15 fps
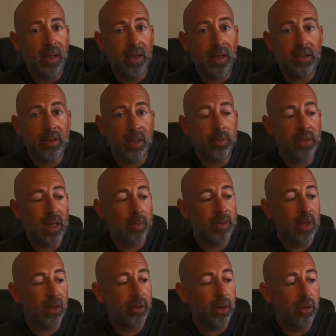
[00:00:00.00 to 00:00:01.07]
And sometimes
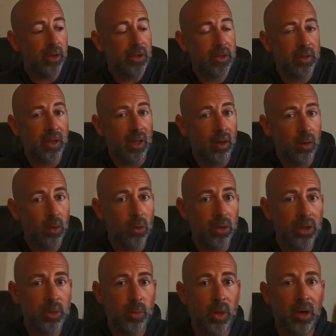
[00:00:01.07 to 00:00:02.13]
I'll notice that, oh,
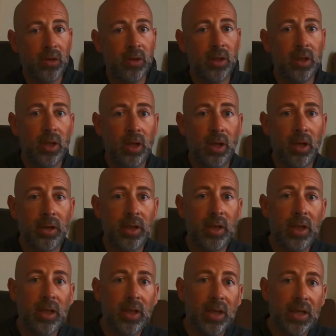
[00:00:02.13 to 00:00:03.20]
this part of the lawn
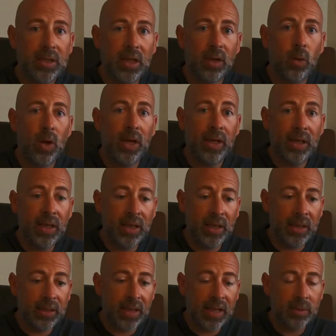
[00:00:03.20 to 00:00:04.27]
isn't quite
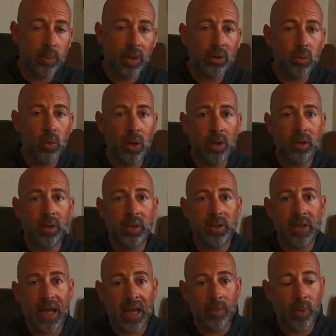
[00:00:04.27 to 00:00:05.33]
getting as much water as
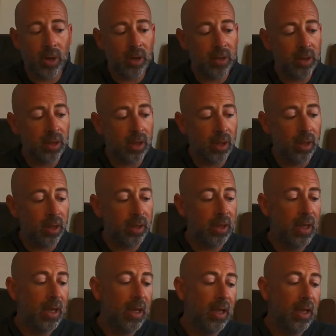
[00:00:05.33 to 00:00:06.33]
that part of the lawn.